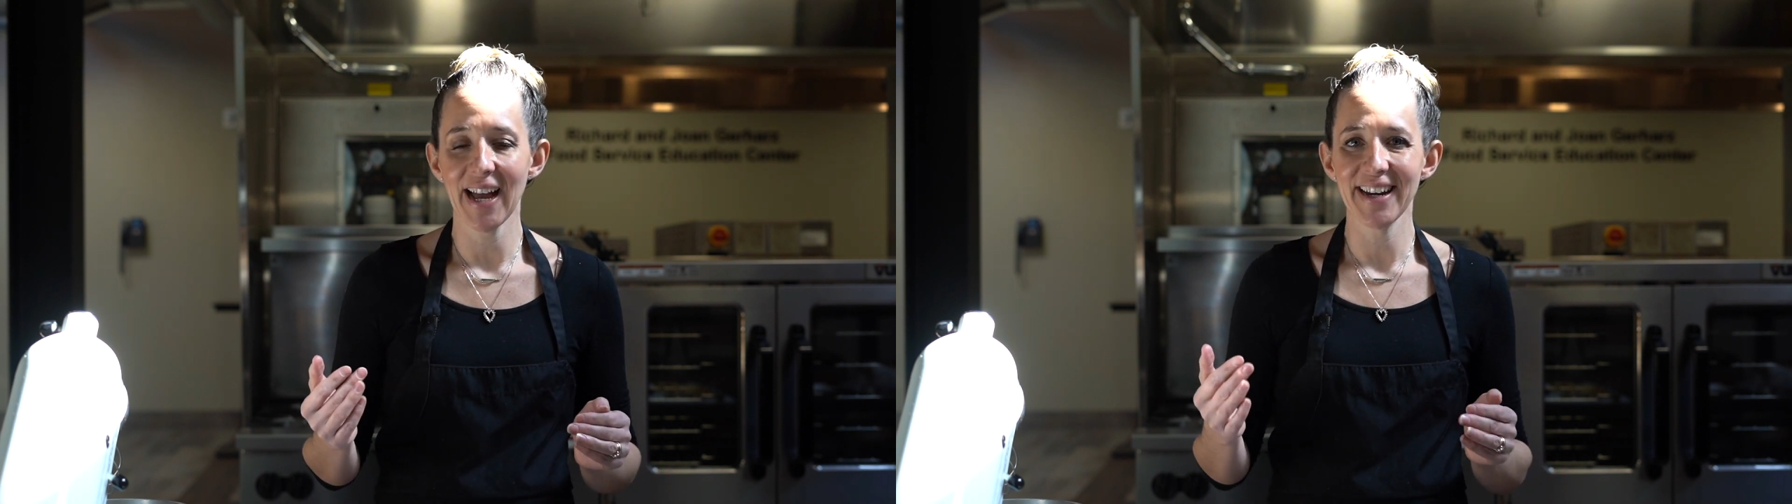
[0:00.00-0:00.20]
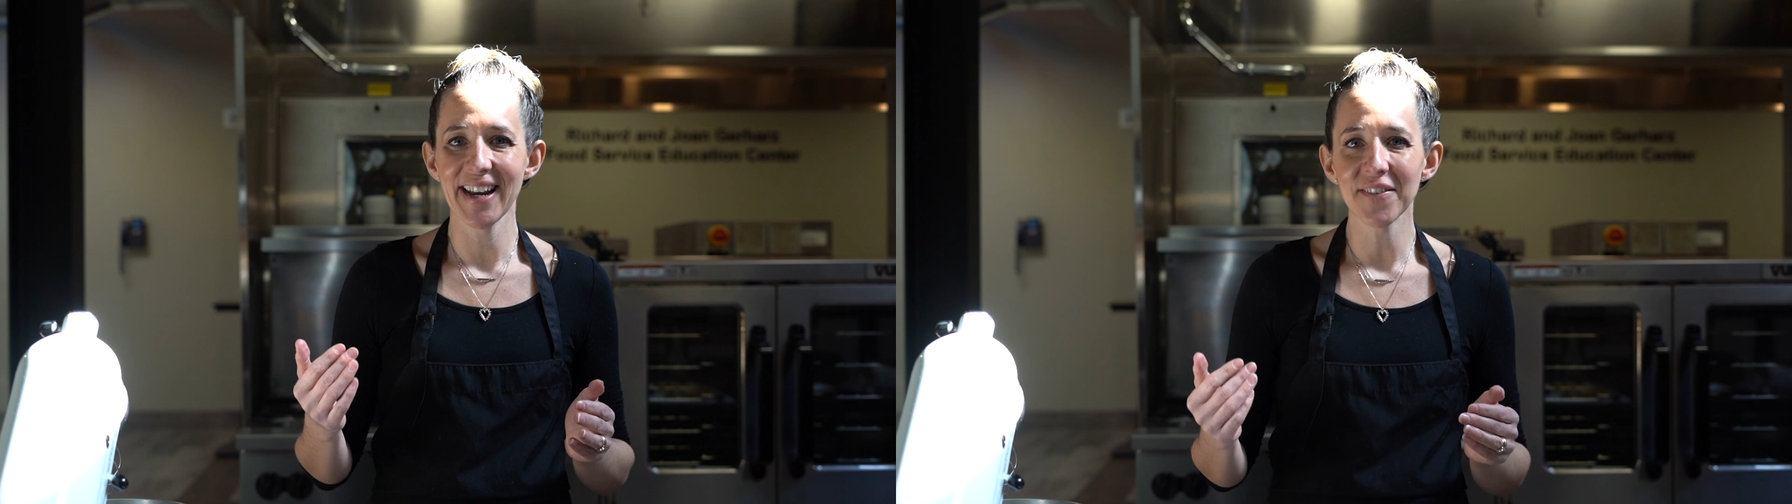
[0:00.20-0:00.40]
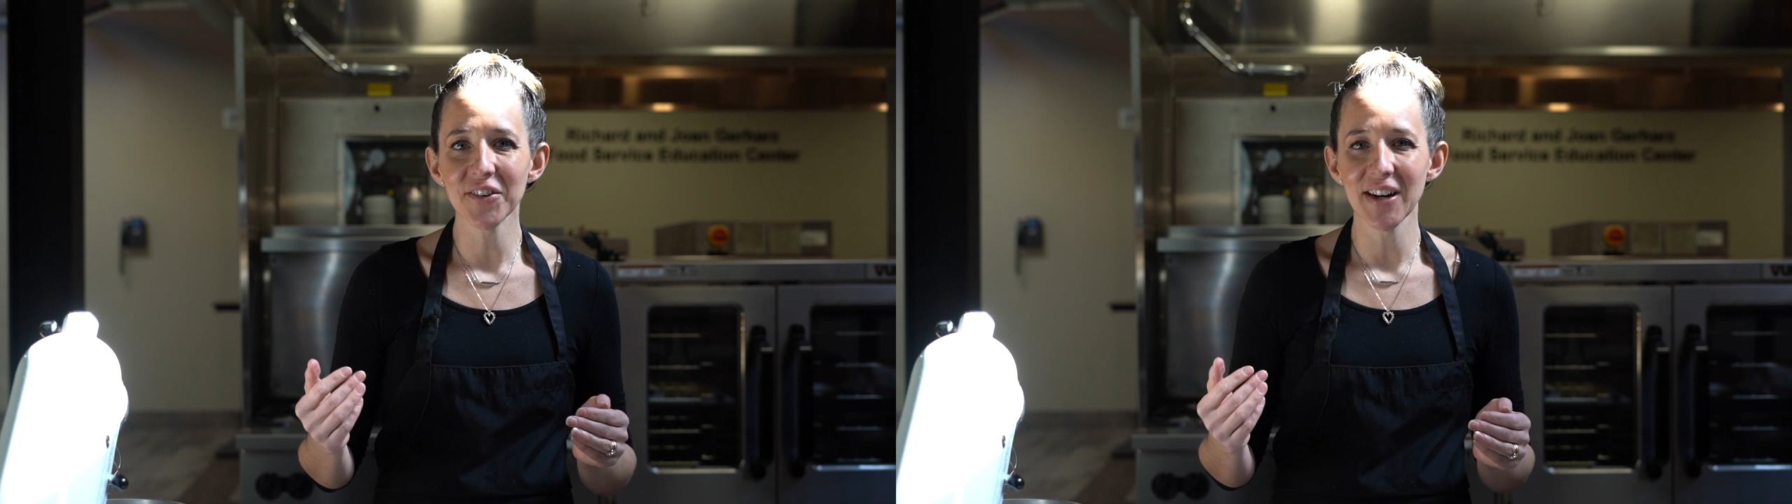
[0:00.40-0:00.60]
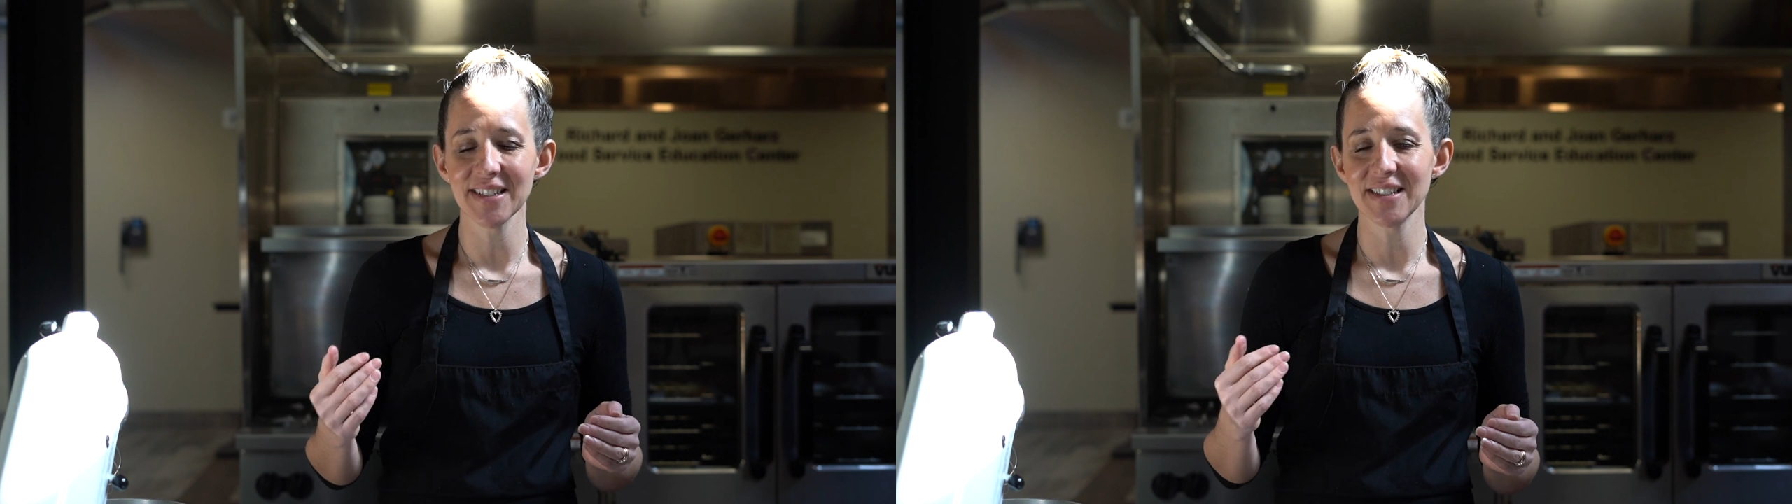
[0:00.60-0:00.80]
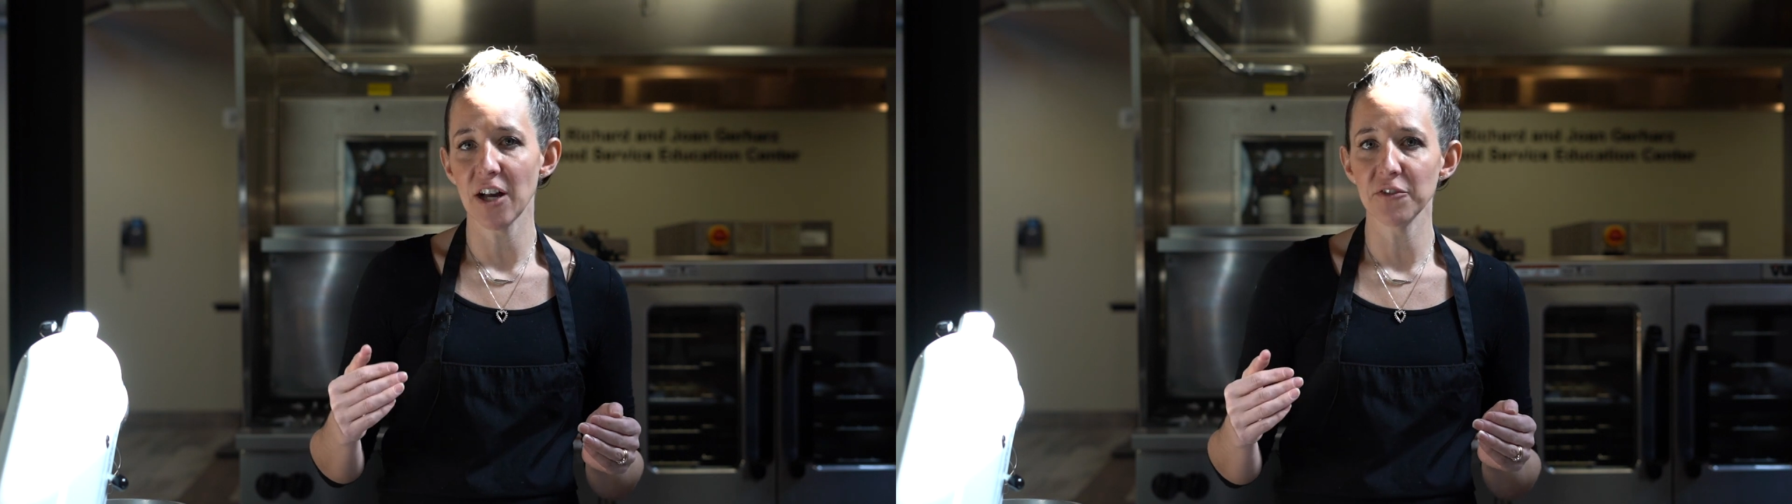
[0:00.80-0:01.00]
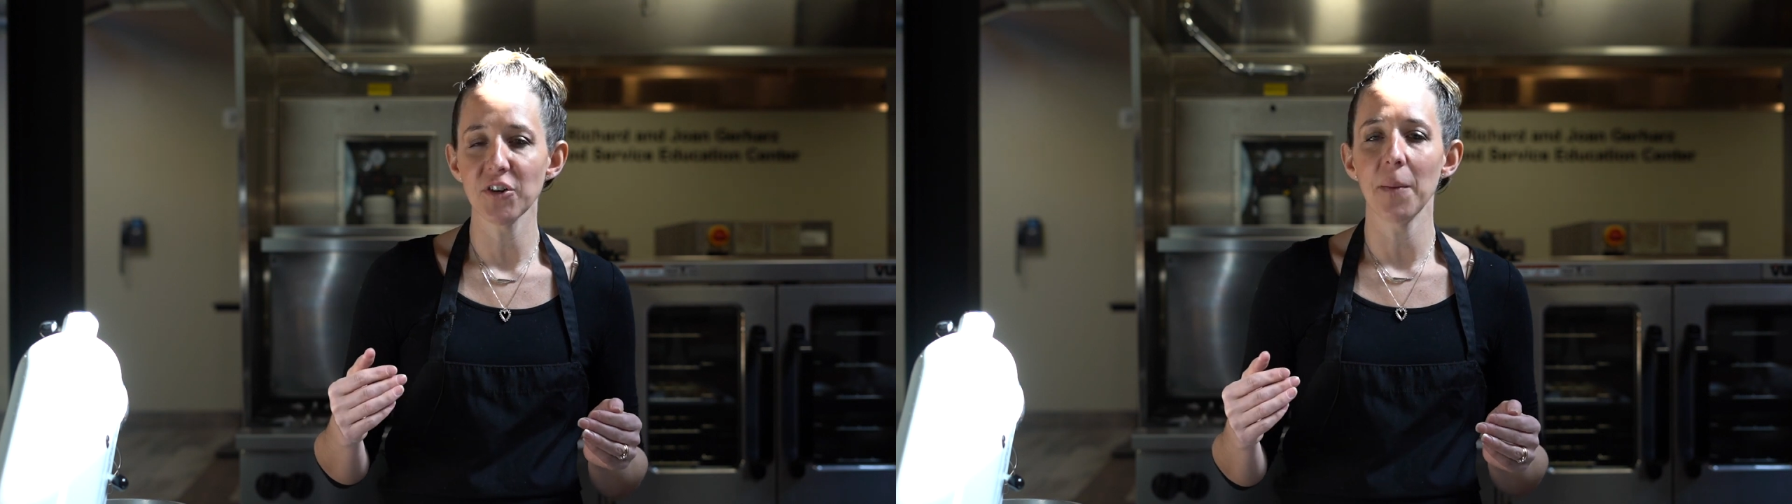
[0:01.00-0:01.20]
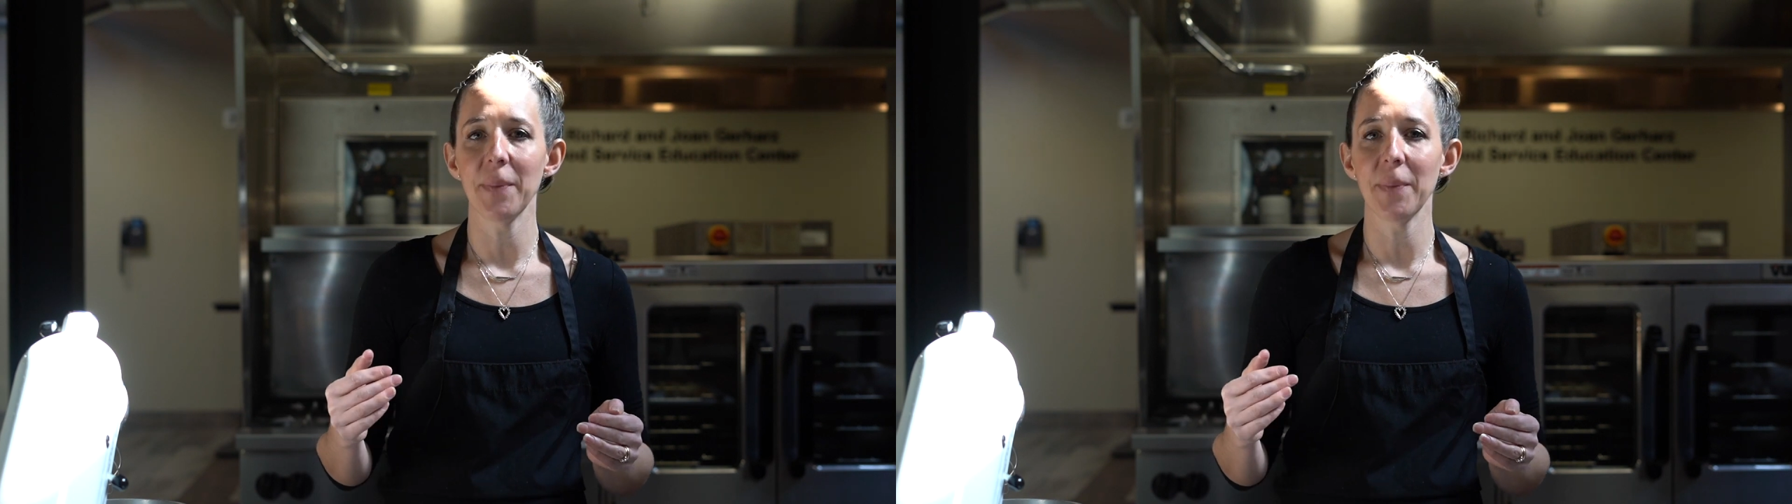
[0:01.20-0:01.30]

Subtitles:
I never as a self-taught